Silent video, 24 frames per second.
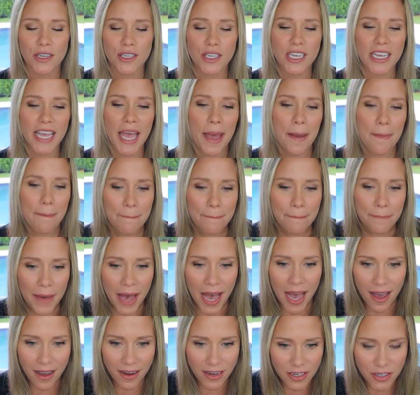to get
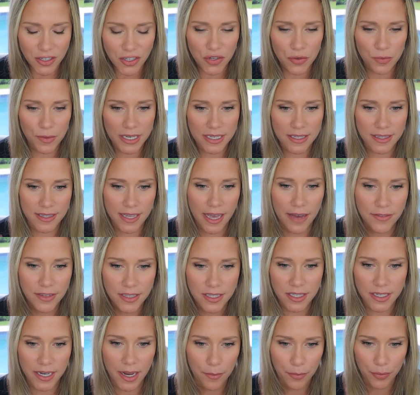back to my
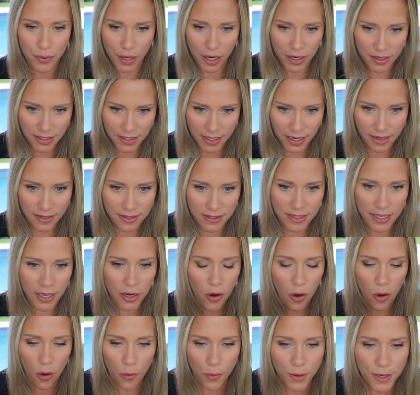7-step process
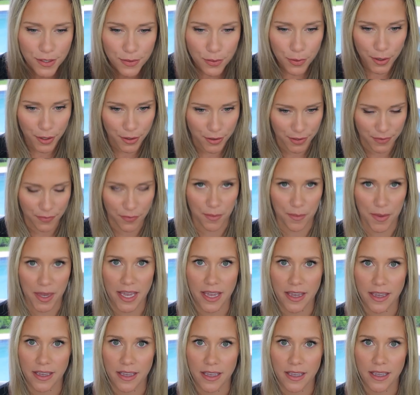that always works for
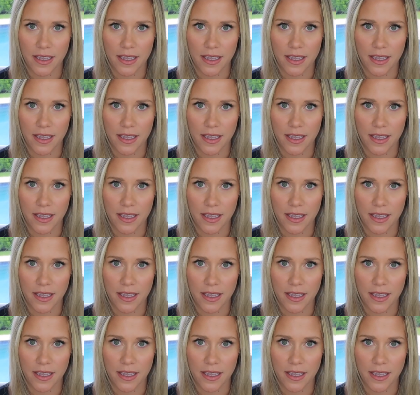me